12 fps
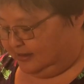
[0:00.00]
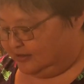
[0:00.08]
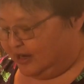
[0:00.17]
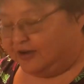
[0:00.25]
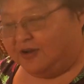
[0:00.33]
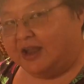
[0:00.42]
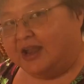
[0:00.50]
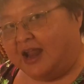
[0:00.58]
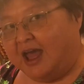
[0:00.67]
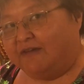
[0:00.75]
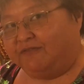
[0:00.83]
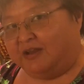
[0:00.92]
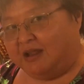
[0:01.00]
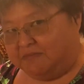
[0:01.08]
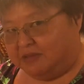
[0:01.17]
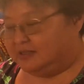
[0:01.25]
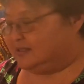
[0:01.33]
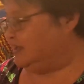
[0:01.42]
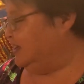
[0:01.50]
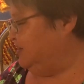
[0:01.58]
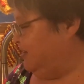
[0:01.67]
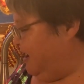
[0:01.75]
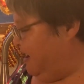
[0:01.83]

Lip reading: So I grated half and I minced the other